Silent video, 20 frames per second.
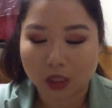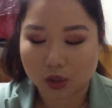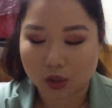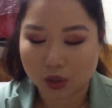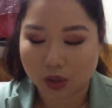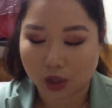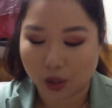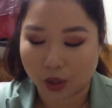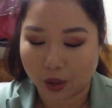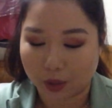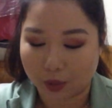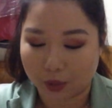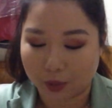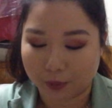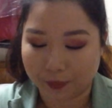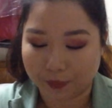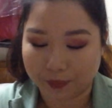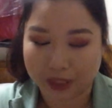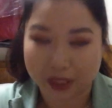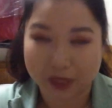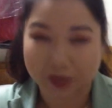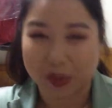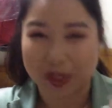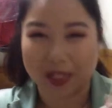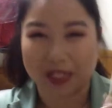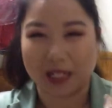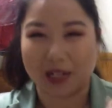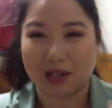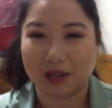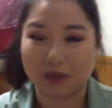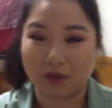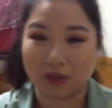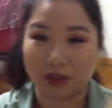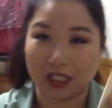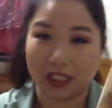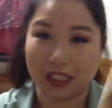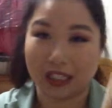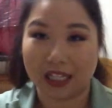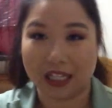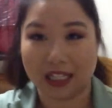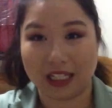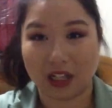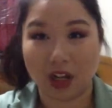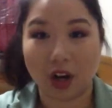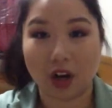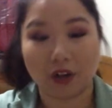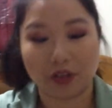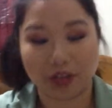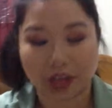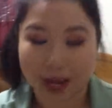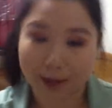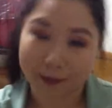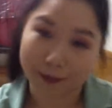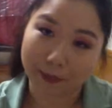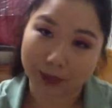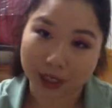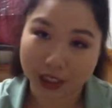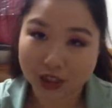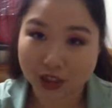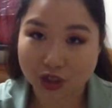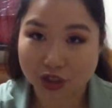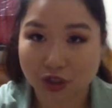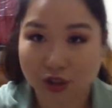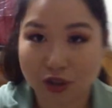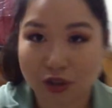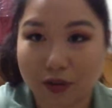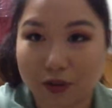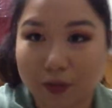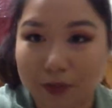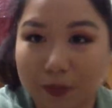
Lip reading: so that's why I didn't really like it all that much.